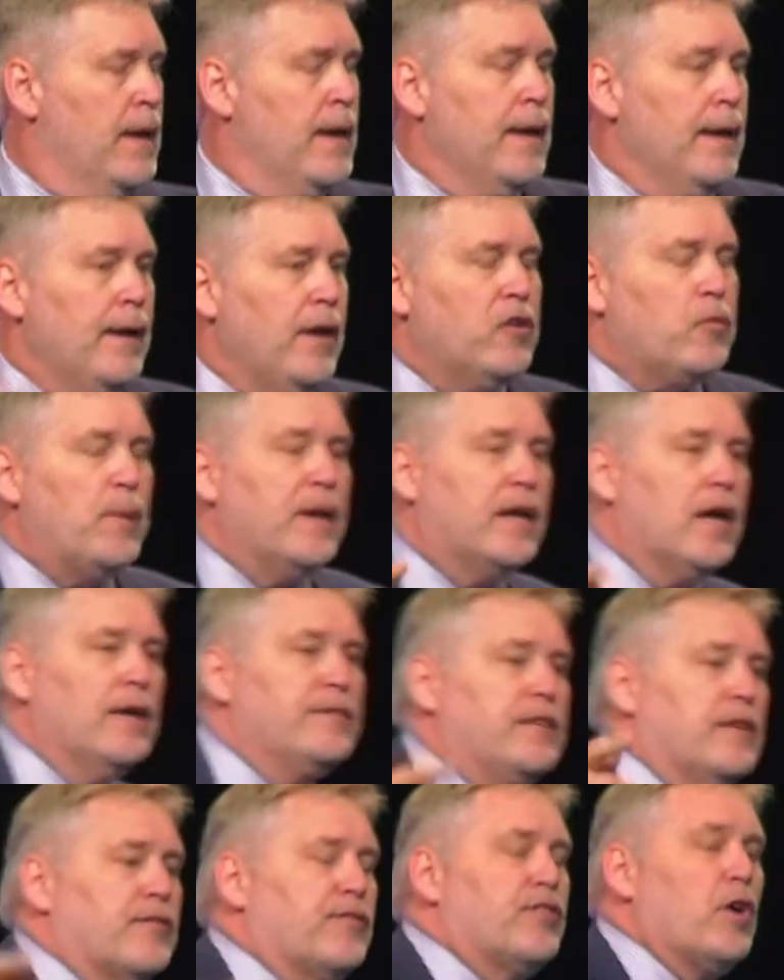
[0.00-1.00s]
It's because
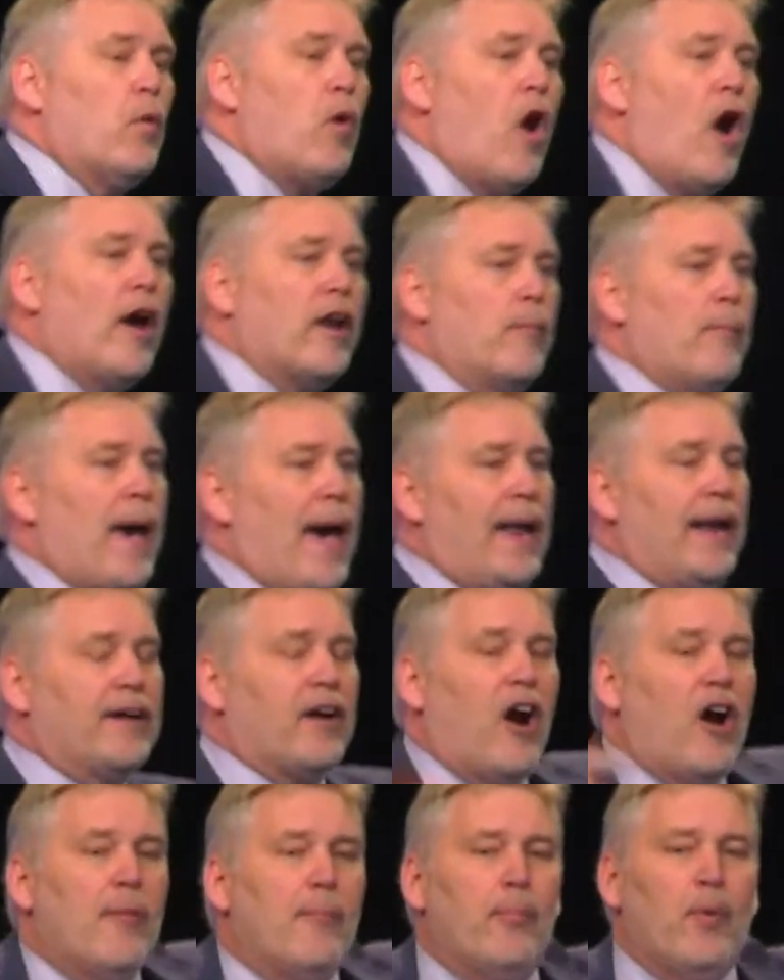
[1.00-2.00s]
it's so automatic,
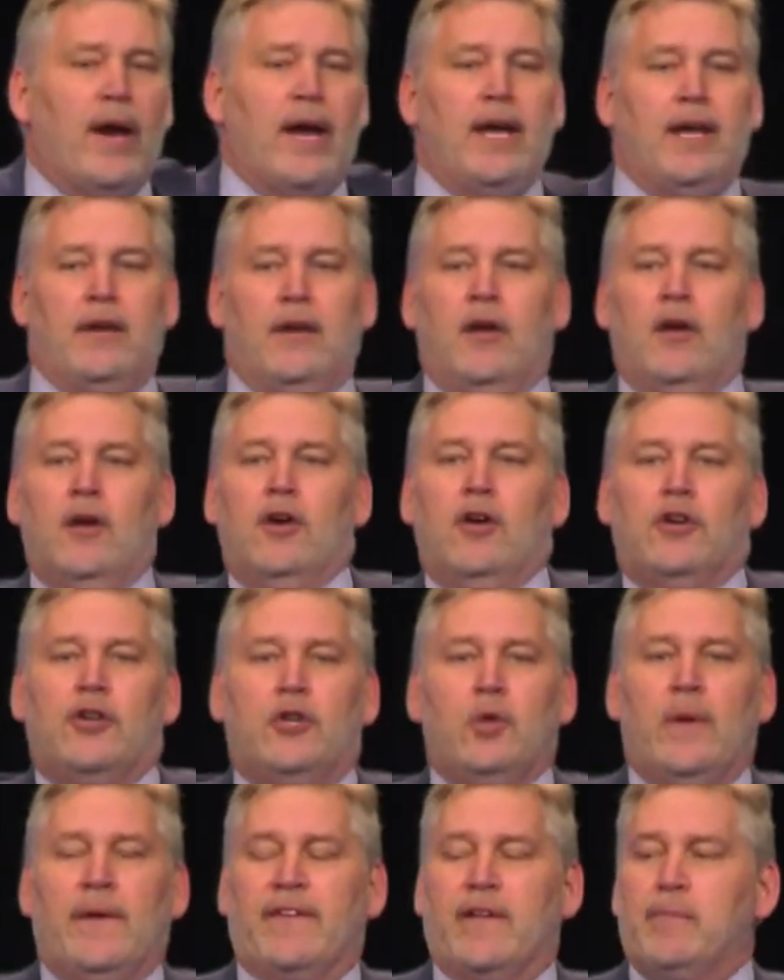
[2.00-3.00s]
our brain
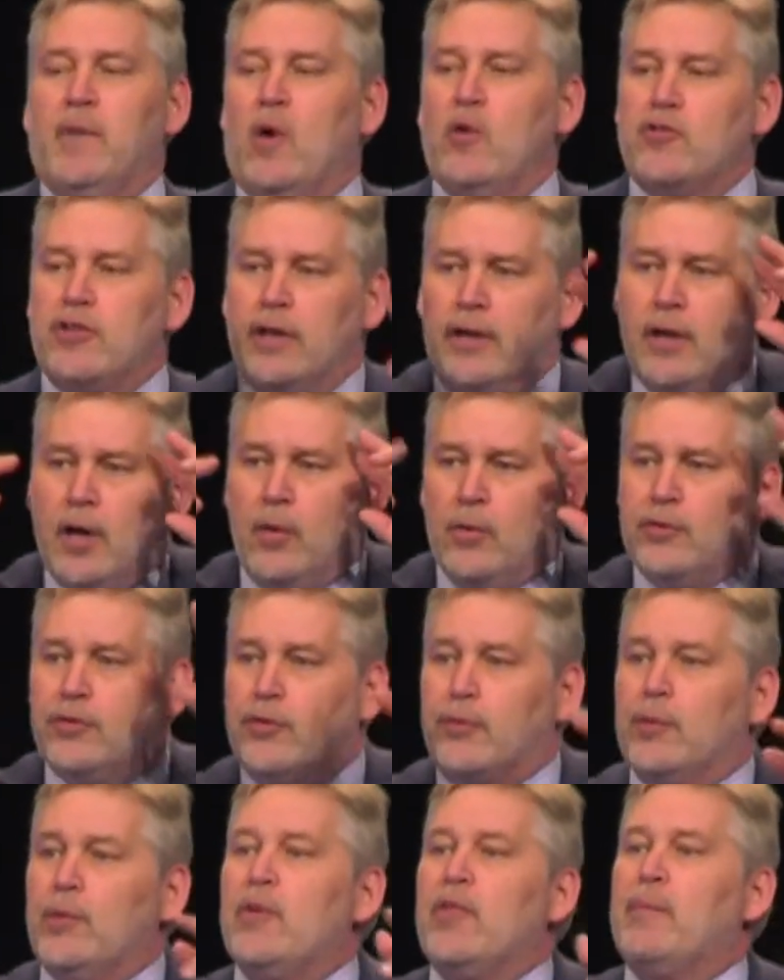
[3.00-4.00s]
doing the motion goes
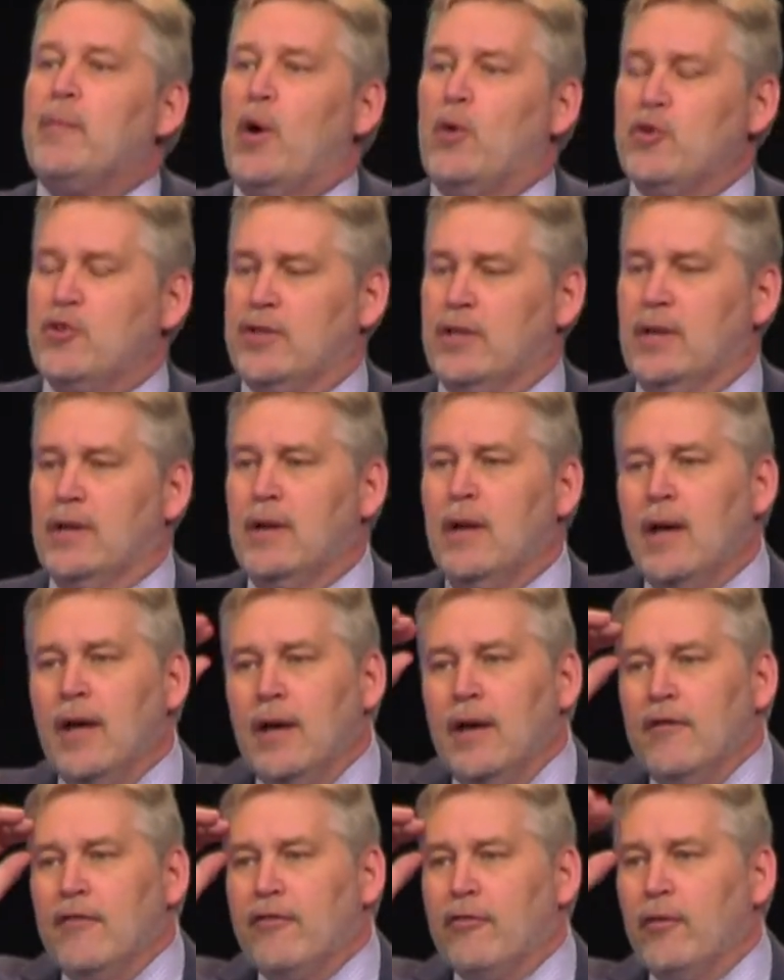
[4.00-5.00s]
through the motion,
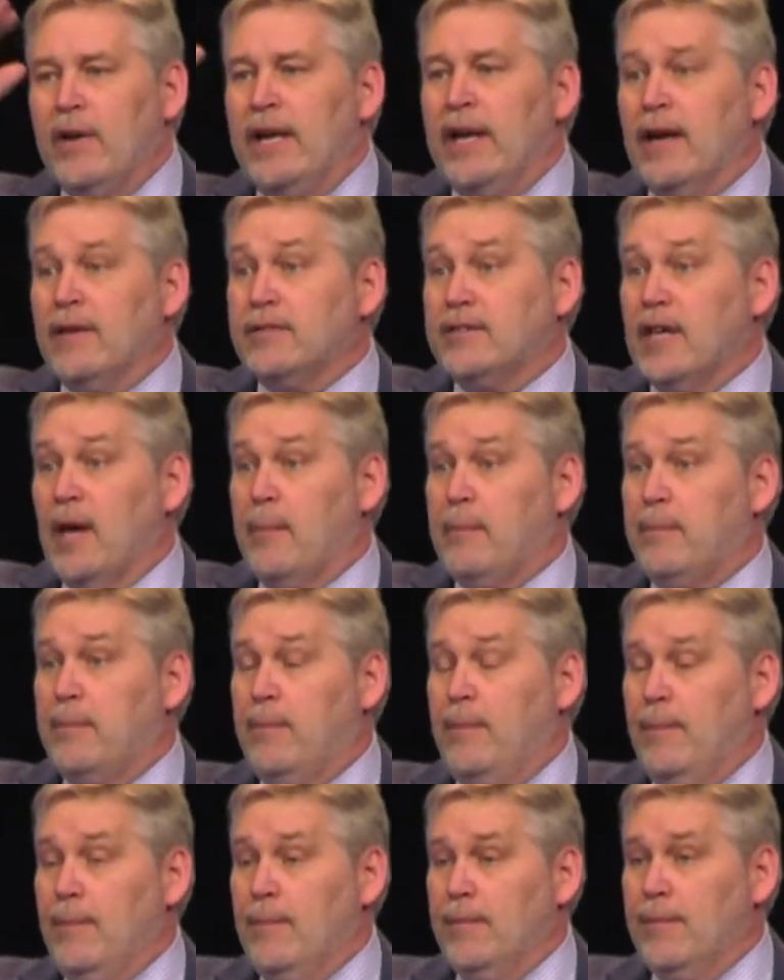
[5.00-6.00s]
freeing us up
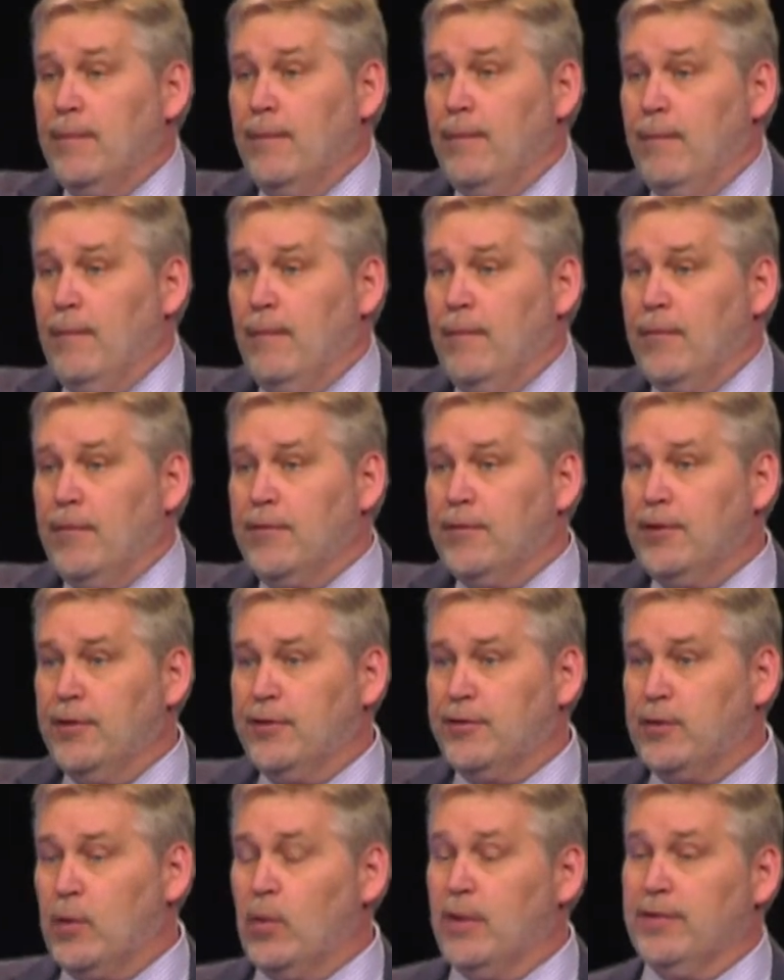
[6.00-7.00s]
to
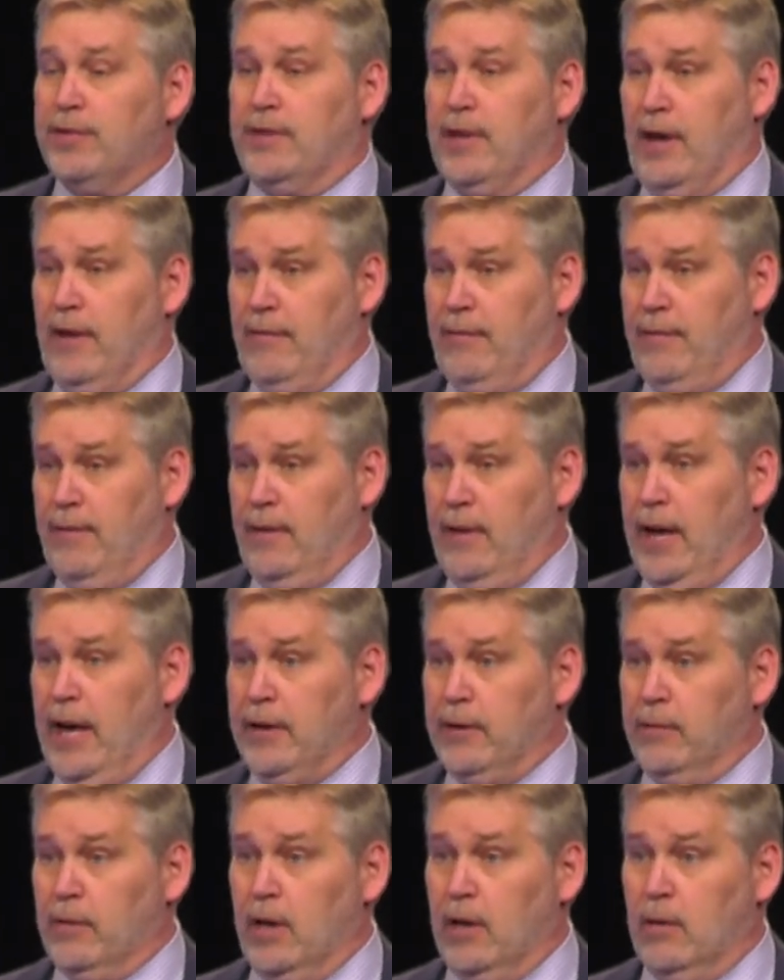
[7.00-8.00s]
store stuff and
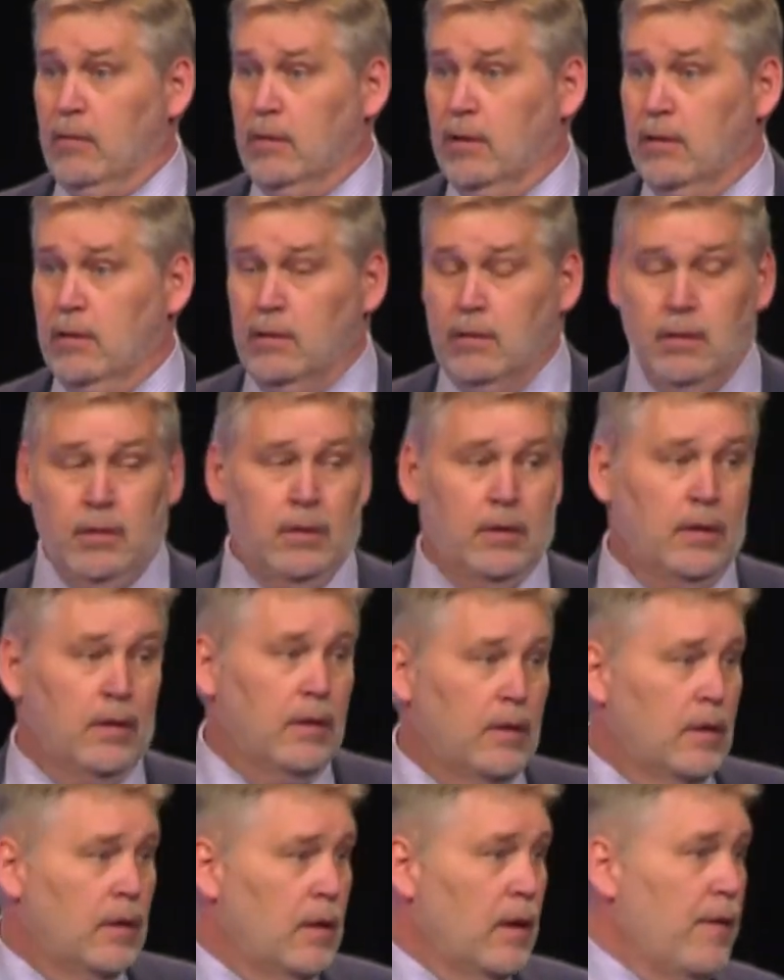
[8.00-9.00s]
grow.
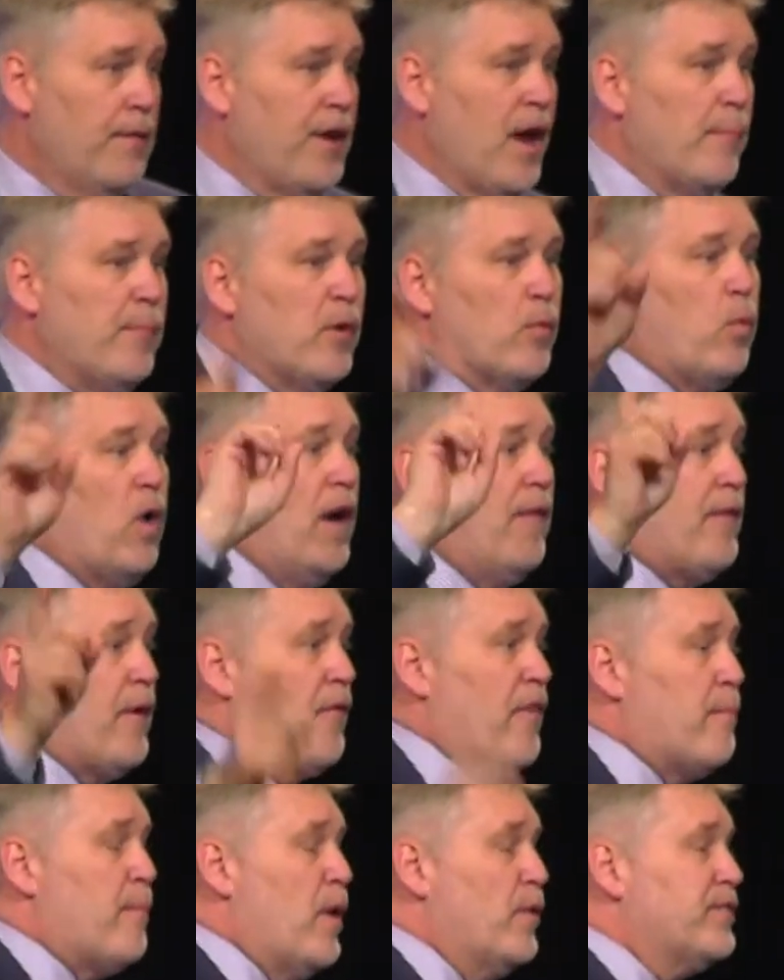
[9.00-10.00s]
Number one, though,
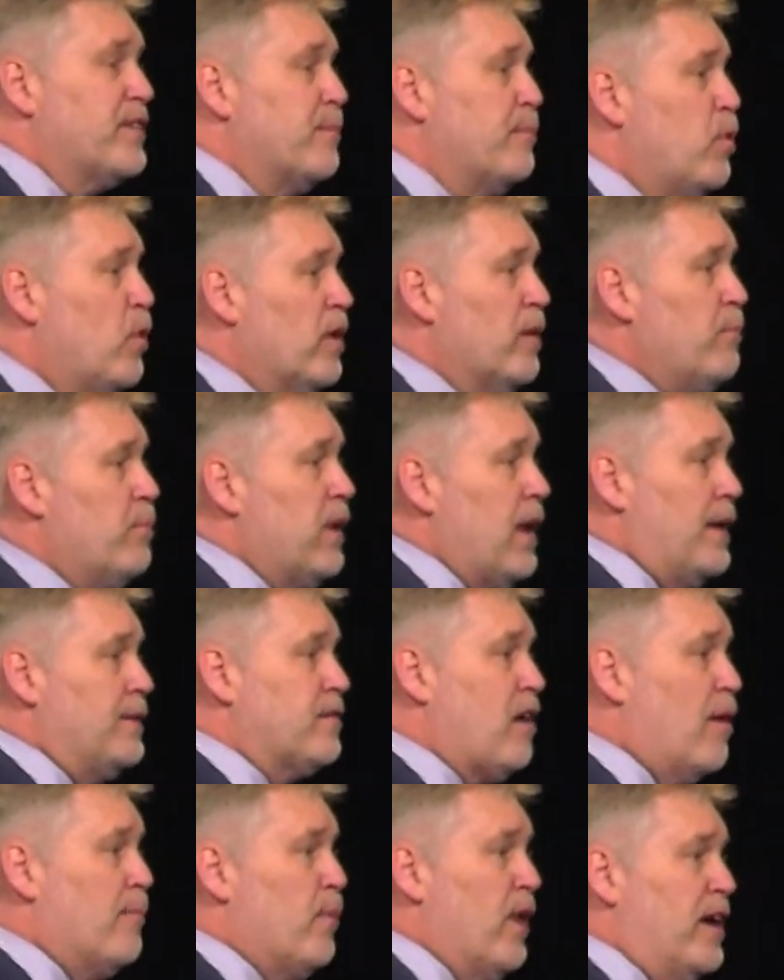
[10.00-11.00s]
the most important place
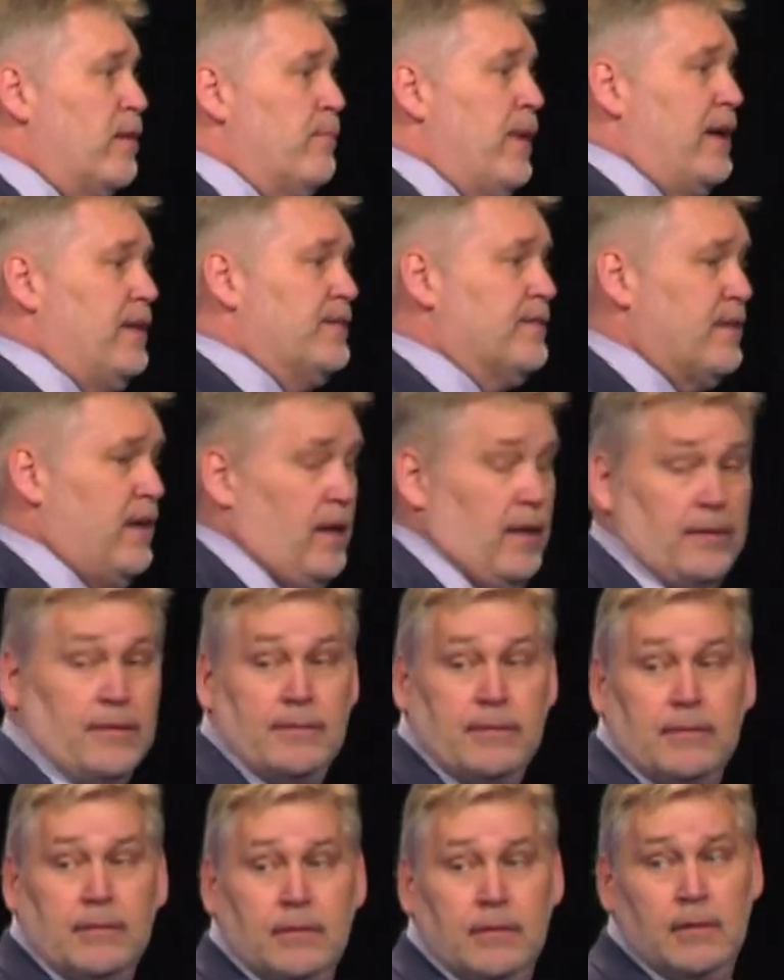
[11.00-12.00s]
our brain makes
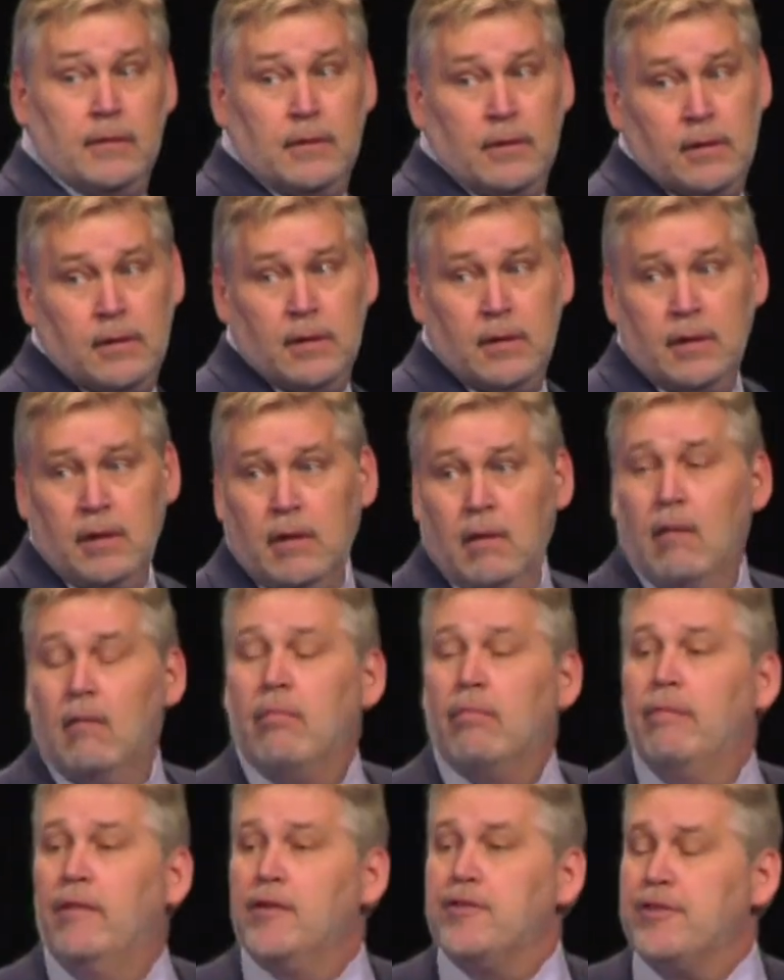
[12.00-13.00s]
sense,
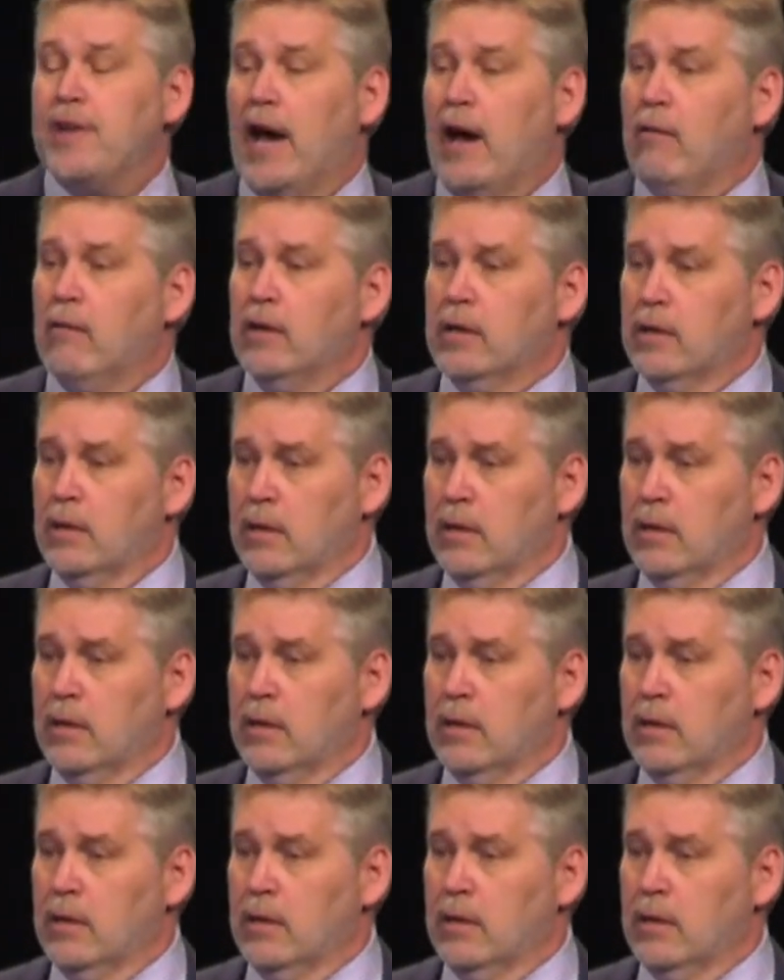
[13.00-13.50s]
the shower.